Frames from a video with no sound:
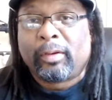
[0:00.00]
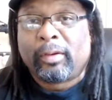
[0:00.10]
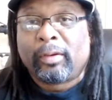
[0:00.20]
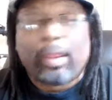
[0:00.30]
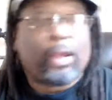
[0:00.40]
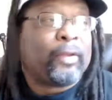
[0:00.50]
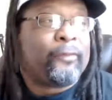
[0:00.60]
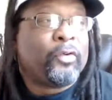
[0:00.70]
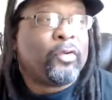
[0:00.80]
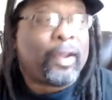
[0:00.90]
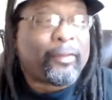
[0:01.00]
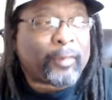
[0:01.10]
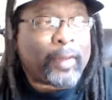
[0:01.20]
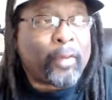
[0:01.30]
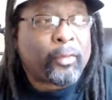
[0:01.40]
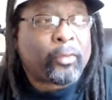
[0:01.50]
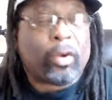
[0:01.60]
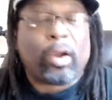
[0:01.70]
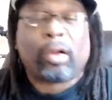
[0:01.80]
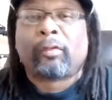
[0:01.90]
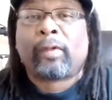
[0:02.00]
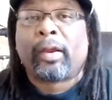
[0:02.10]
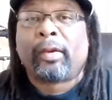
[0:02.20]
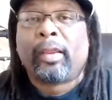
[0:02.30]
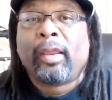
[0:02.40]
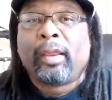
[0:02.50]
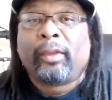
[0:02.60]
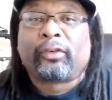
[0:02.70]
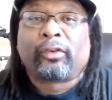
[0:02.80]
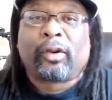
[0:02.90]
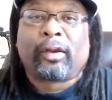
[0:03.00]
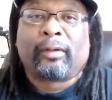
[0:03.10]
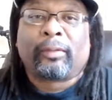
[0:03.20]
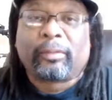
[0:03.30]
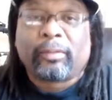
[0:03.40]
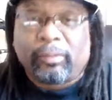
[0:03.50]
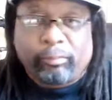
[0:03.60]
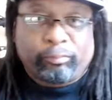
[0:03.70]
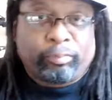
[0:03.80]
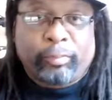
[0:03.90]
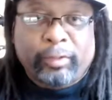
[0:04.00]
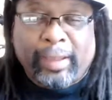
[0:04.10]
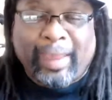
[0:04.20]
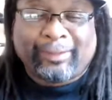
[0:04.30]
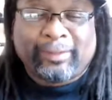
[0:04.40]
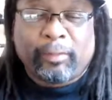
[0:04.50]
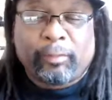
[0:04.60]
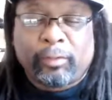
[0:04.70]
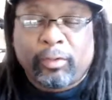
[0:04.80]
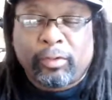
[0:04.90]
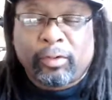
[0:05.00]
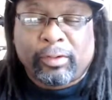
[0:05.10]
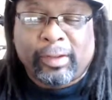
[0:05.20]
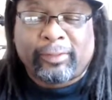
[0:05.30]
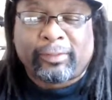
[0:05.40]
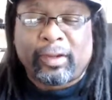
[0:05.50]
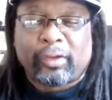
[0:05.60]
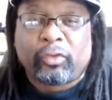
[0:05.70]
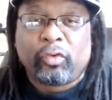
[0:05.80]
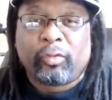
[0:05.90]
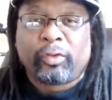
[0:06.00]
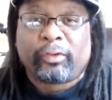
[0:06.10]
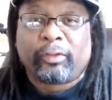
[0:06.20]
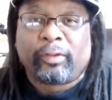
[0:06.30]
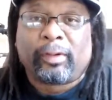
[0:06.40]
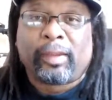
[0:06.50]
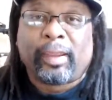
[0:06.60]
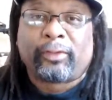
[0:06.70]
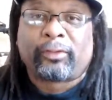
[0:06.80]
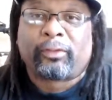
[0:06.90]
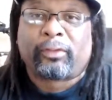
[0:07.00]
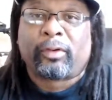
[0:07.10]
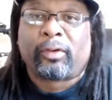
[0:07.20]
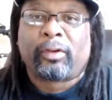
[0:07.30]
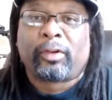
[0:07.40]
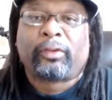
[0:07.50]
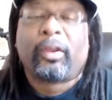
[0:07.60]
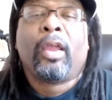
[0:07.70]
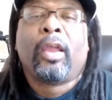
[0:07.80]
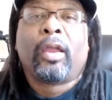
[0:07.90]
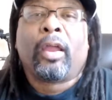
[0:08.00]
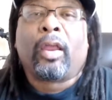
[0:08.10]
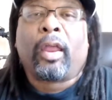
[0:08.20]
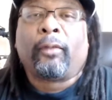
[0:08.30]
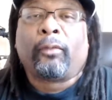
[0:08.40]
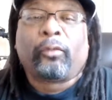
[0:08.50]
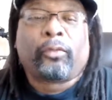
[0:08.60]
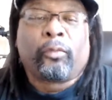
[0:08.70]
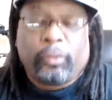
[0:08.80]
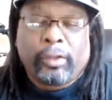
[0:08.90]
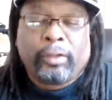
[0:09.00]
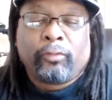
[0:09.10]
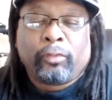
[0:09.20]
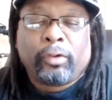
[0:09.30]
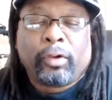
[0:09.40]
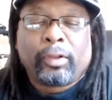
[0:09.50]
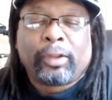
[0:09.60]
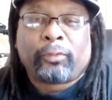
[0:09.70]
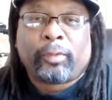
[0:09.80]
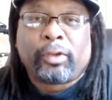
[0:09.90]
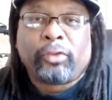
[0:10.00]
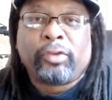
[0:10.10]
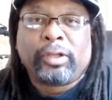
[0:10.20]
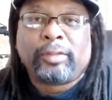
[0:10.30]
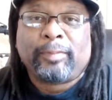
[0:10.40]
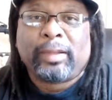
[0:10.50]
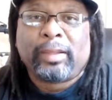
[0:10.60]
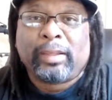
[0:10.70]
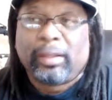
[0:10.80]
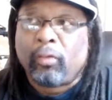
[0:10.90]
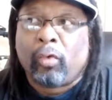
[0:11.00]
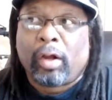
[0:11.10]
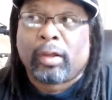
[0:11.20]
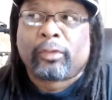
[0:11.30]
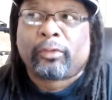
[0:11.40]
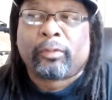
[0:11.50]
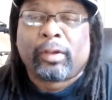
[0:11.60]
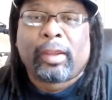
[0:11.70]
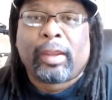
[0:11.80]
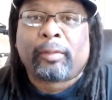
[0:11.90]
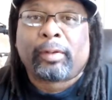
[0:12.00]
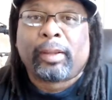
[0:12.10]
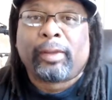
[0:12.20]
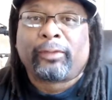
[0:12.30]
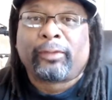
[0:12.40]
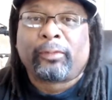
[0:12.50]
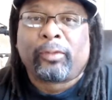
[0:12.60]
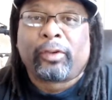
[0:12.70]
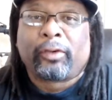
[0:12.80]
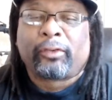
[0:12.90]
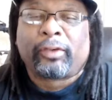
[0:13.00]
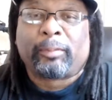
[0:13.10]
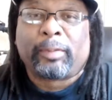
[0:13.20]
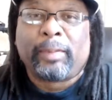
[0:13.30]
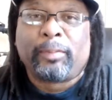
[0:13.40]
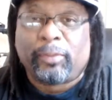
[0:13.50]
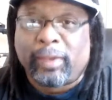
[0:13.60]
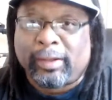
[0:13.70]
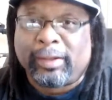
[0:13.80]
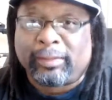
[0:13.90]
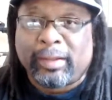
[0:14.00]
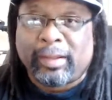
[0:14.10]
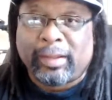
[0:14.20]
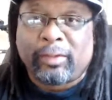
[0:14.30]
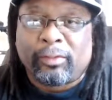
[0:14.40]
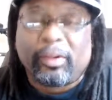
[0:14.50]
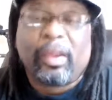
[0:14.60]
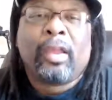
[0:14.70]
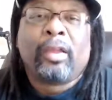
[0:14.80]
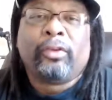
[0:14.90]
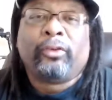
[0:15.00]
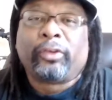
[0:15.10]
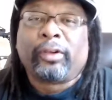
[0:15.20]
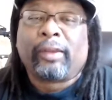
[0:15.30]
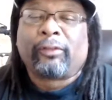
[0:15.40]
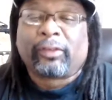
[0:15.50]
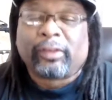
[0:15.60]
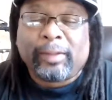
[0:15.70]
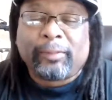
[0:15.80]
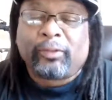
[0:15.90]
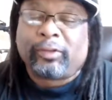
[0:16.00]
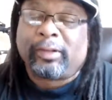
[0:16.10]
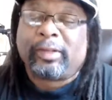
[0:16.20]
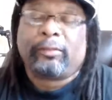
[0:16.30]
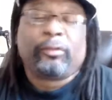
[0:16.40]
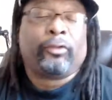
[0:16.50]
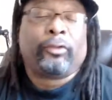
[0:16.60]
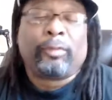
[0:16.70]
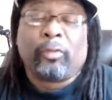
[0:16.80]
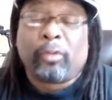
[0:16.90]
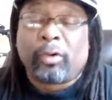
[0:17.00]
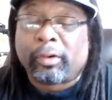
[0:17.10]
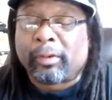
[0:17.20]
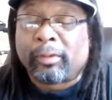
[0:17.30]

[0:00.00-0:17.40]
Now, if you have the power to walk around and start casting out tumors and cancers and all this, and then guess what? You need to be walking through a lot of places where there's sick people that need to be healed. You should never sleep. You should be working.